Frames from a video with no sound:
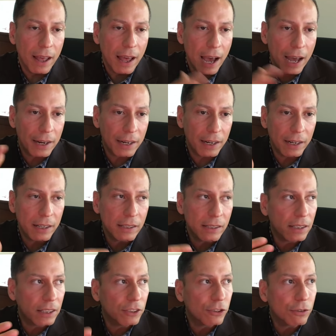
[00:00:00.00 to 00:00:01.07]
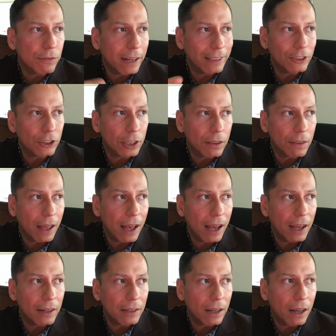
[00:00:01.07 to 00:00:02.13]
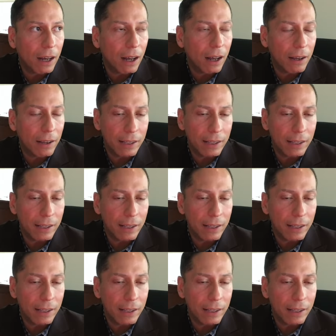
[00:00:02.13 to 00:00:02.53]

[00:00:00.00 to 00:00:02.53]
And it is an intervention that uh,